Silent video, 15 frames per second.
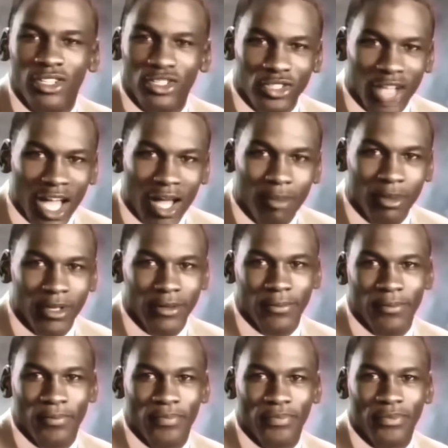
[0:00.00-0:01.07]
Stop it.
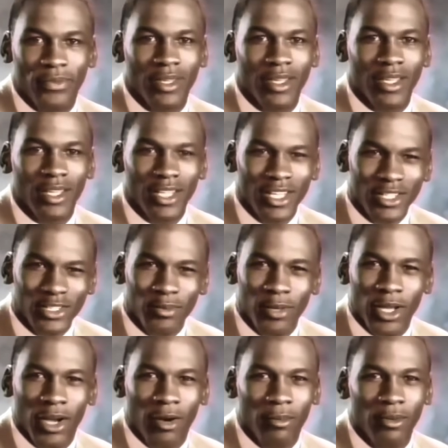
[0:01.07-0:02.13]
Get some
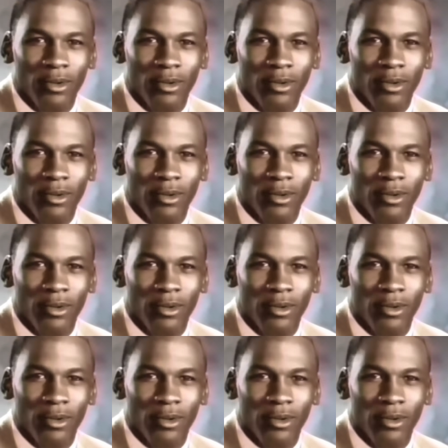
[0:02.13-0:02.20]
help.